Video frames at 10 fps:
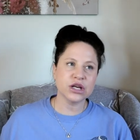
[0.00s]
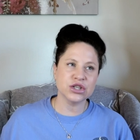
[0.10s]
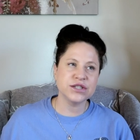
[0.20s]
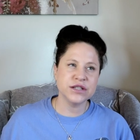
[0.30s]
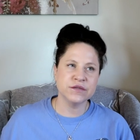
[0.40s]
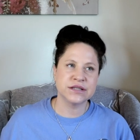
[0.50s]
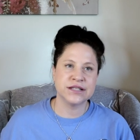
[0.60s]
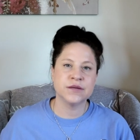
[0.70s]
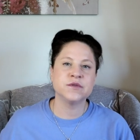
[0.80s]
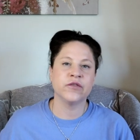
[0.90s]
just the
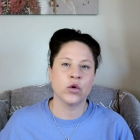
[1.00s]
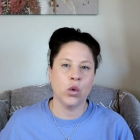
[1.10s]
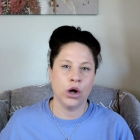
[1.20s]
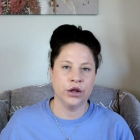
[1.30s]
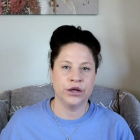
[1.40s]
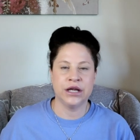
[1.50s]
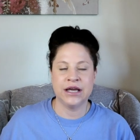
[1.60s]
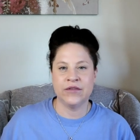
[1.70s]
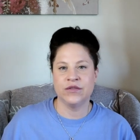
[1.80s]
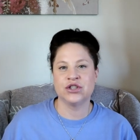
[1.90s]
redemptive quality
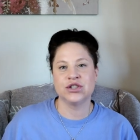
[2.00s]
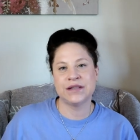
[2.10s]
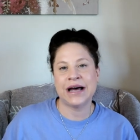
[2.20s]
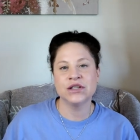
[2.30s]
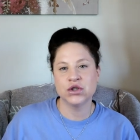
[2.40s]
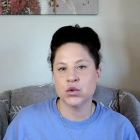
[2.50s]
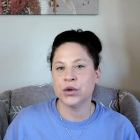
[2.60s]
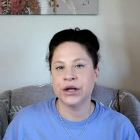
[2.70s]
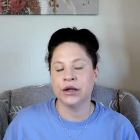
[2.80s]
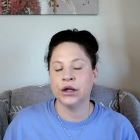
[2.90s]
and just that
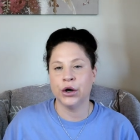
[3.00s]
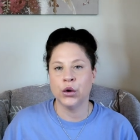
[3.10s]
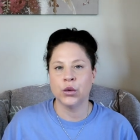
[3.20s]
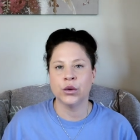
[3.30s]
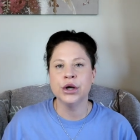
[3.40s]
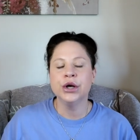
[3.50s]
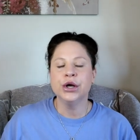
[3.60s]
story alone.